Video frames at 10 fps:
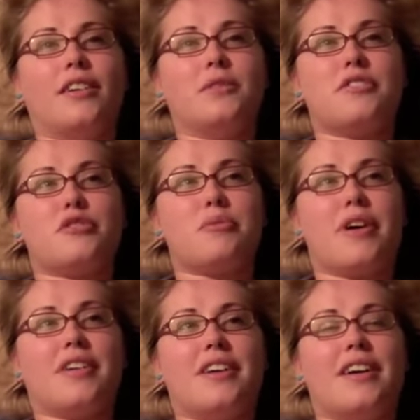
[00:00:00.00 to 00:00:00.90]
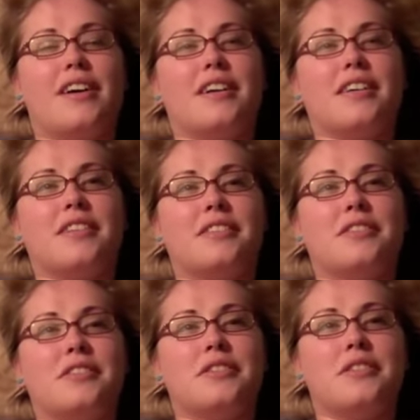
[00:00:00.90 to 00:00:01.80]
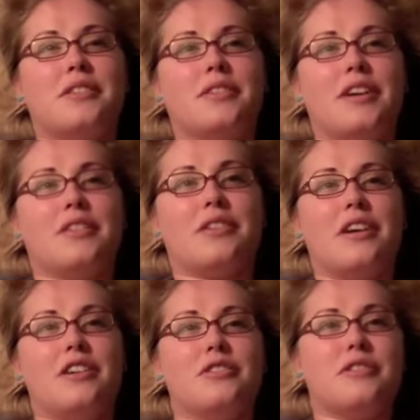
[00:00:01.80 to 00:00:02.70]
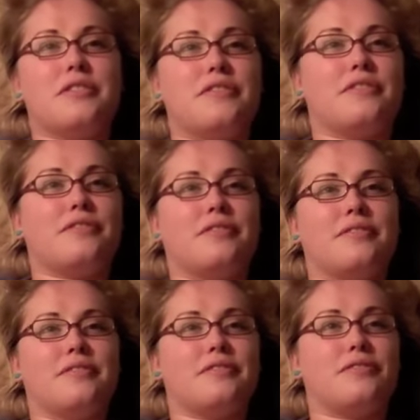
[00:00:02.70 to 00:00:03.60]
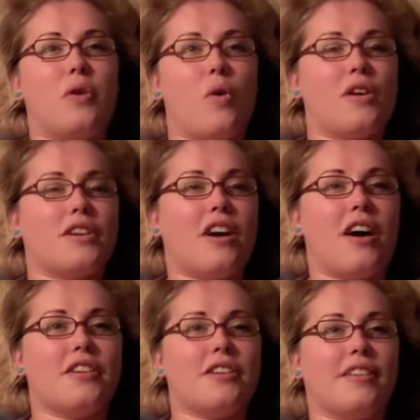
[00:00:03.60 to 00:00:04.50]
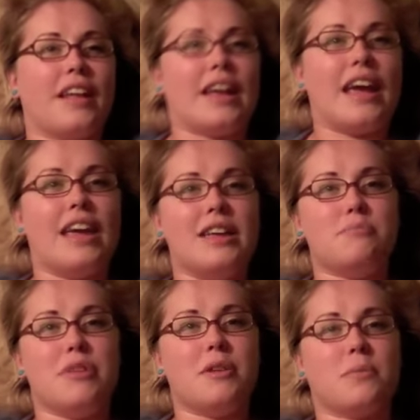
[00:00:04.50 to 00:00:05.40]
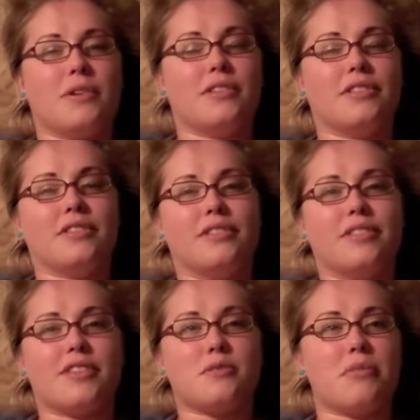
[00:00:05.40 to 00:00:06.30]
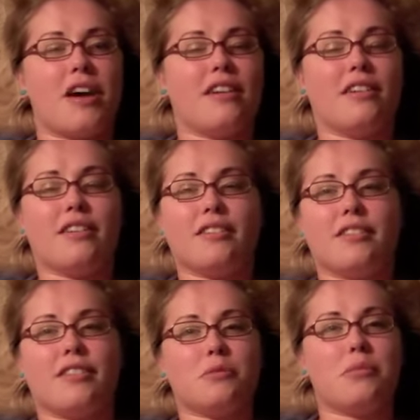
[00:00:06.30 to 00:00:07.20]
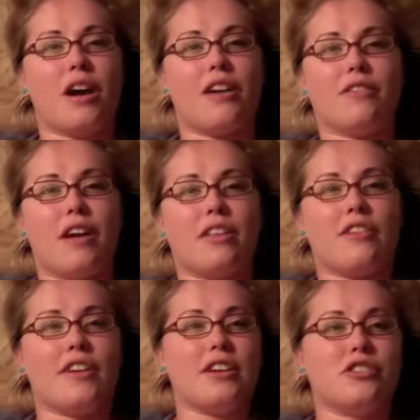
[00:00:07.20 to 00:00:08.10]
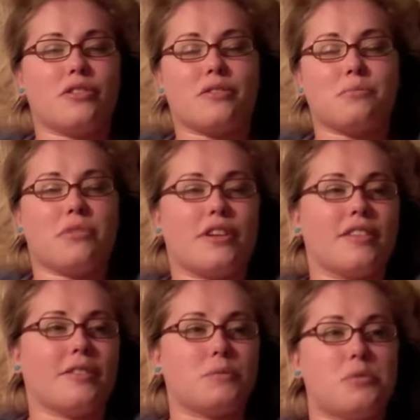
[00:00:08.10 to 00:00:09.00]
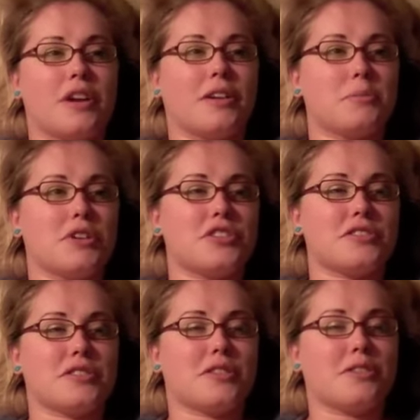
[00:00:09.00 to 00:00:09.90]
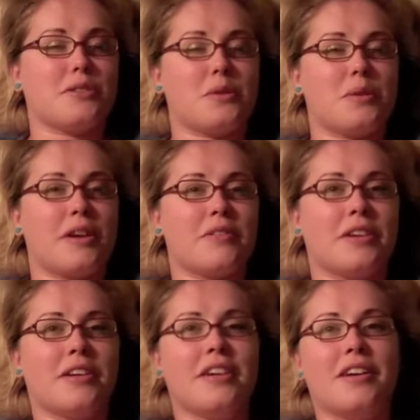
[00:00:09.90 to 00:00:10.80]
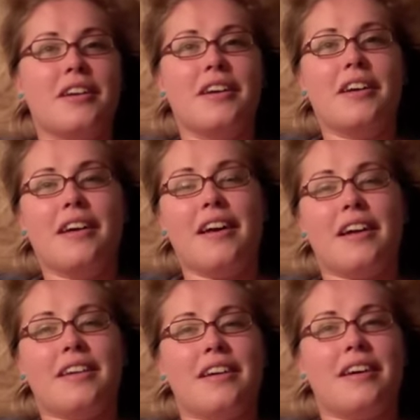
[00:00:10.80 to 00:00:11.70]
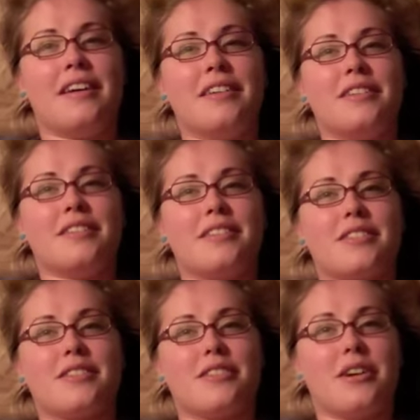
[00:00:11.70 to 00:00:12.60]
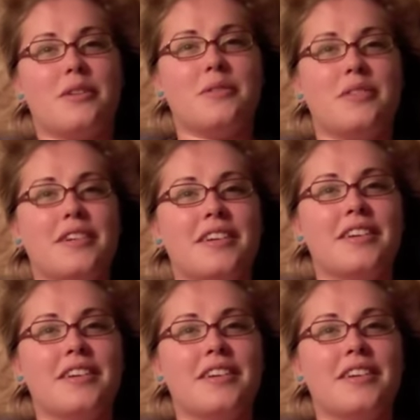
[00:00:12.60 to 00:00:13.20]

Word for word: It was about uh, either 104 to 108 people, doesn't matter, around that range or some pregnant bitches or whatever. And uh, so